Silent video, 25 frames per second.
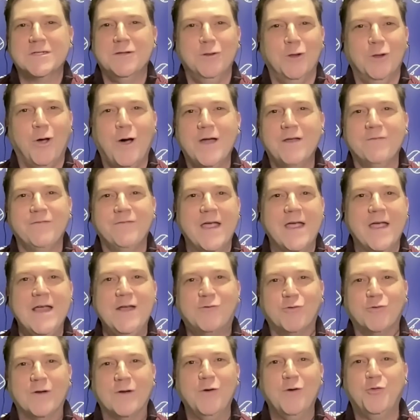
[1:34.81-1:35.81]
a lot of
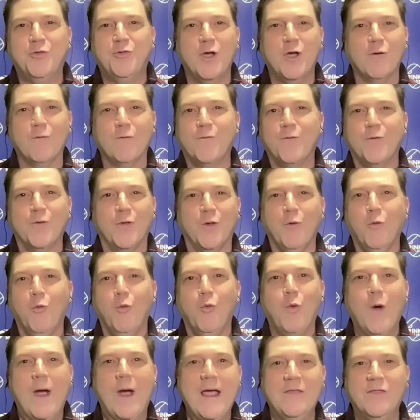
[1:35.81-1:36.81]
hatred out there for the
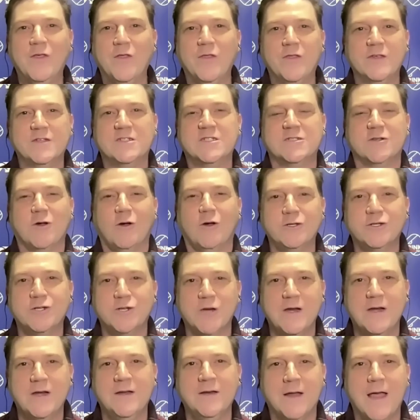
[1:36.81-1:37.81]
way that this is all
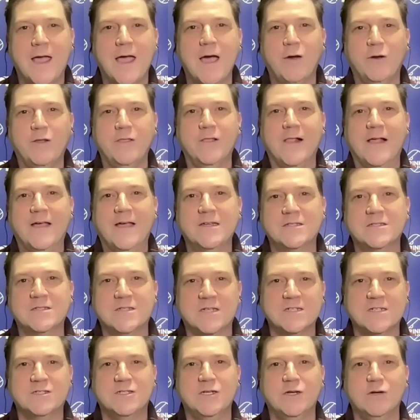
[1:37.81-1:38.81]
shaken down in the last
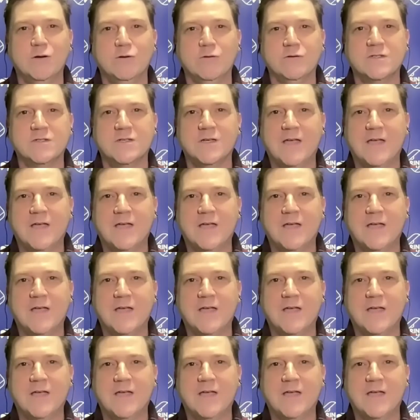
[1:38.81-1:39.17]
6 years